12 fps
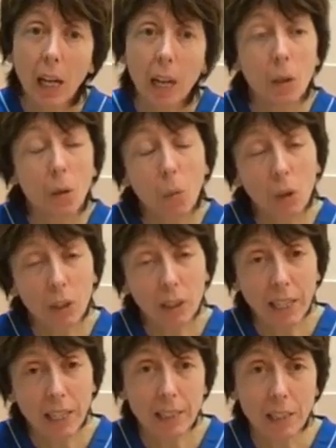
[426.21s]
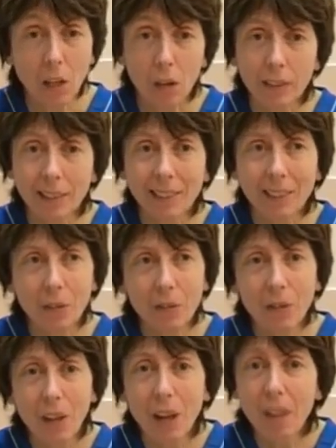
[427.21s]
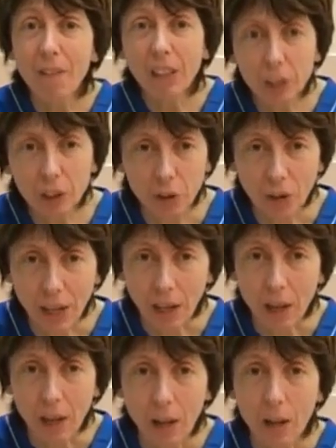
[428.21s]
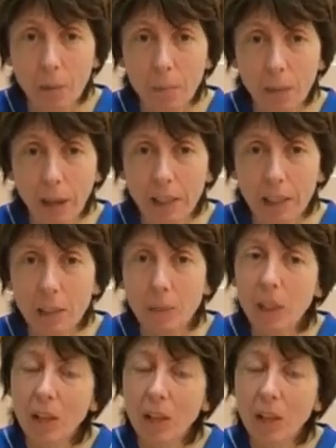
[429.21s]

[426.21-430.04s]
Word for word: And what kidneys are is a sort of filtering mechanism.